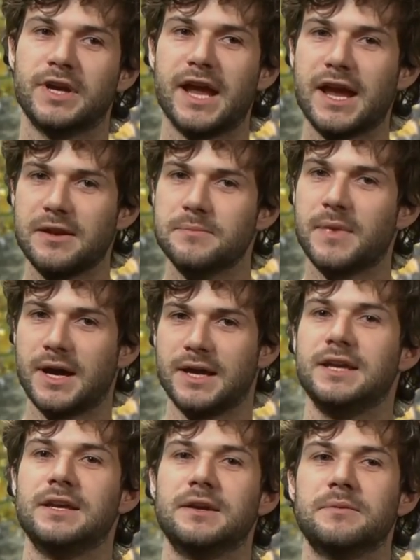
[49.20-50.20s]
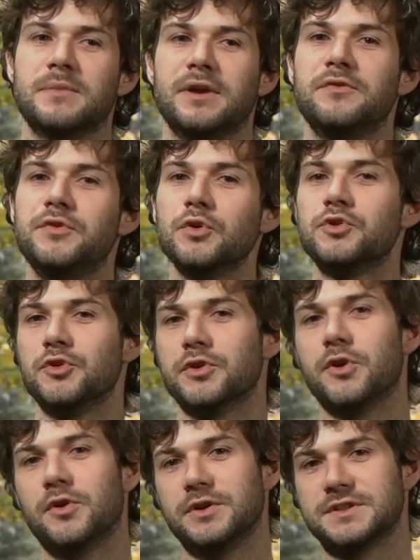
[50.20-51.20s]
gain my future
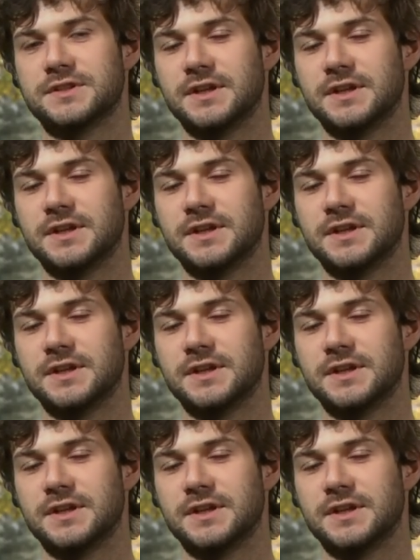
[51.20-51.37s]
goals,